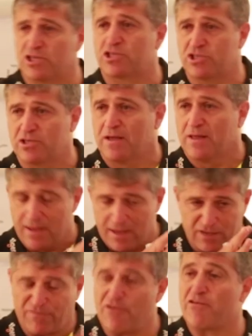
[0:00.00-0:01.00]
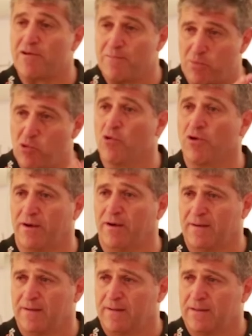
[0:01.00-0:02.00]
just as is very
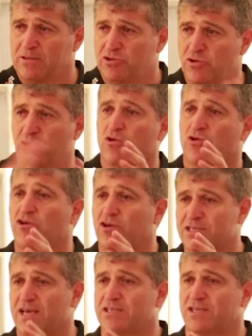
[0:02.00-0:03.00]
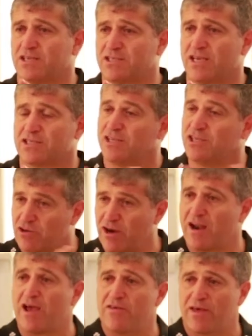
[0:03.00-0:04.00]
important to the organisation's success, and he's got
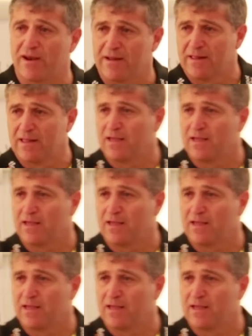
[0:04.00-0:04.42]
to know that.